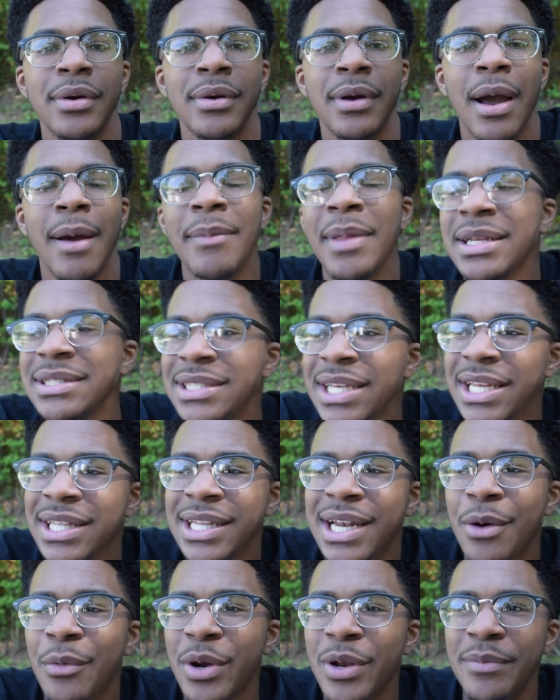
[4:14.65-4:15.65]
I'm not saying
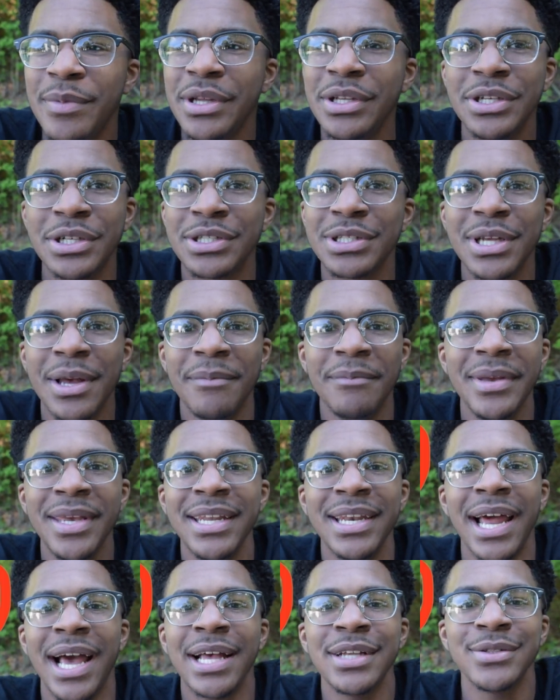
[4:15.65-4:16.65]
that I want to be just some
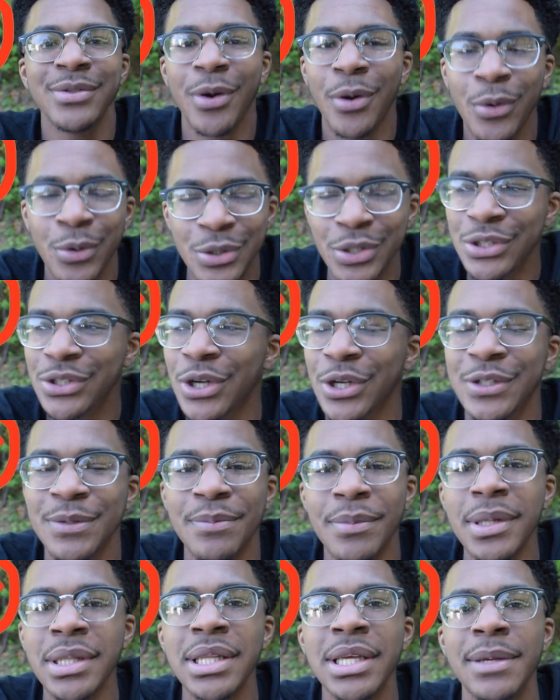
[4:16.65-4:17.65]
mean asshole who just starts
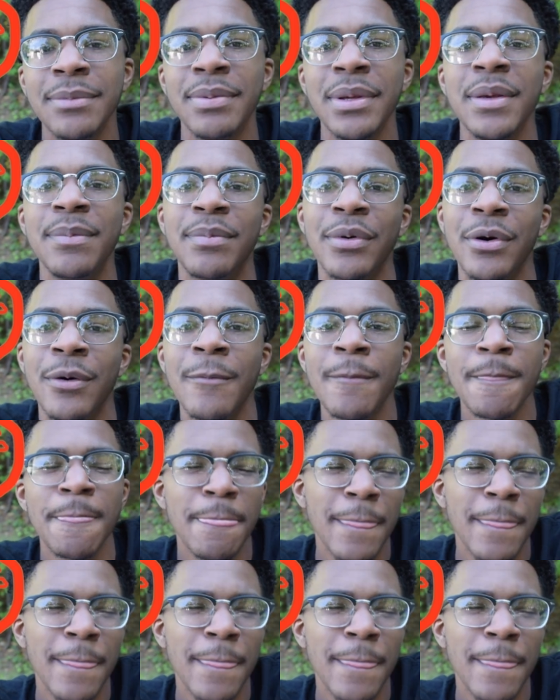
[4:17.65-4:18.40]
bullying people.